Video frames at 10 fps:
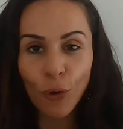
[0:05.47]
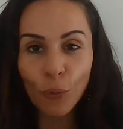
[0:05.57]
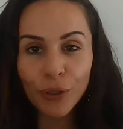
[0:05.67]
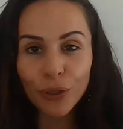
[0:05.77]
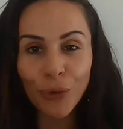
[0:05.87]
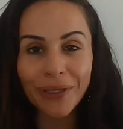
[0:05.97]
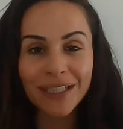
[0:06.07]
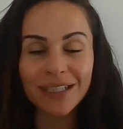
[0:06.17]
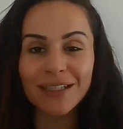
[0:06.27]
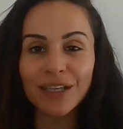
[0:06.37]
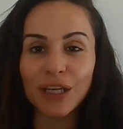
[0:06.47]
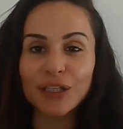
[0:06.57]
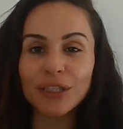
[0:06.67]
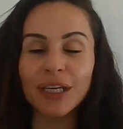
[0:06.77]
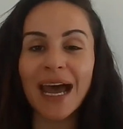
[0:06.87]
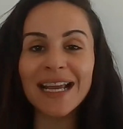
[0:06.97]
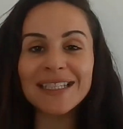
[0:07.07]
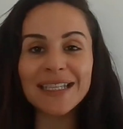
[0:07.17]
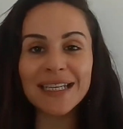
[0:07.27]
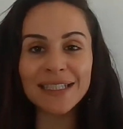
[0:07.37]
We're going to discuss the
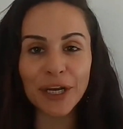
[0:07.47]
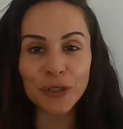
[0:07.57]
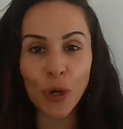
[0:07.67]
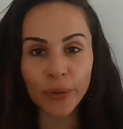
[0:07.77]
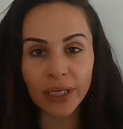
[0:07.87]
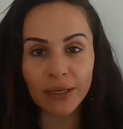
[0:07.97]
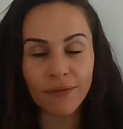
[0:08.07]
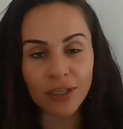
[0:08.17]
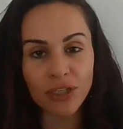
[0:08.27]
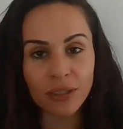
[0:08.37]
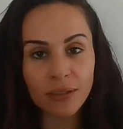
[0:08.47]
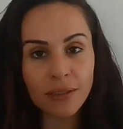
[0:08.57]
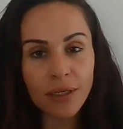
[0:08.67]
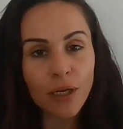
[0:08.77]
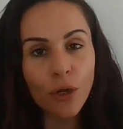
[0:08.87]
ICD-10 coding conventions,